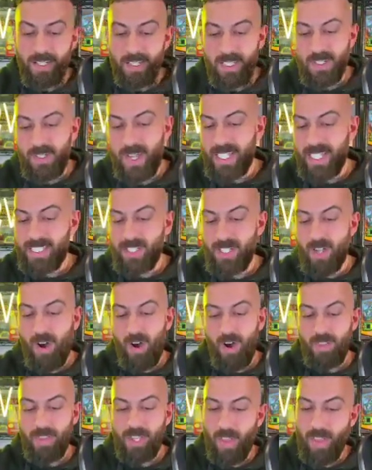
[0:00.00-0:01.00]
You guys
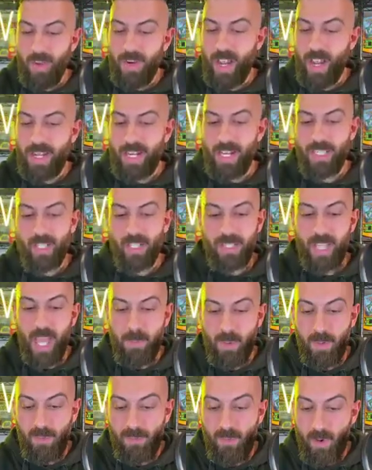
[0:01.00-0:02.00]
saw the other night and the
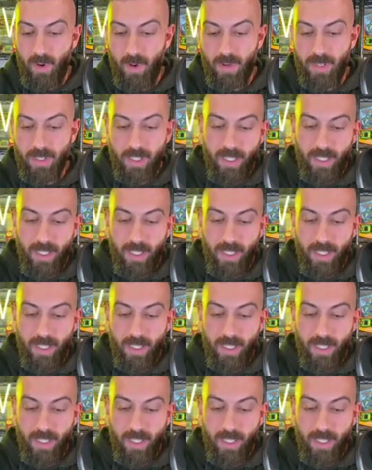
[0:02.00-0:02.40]
night before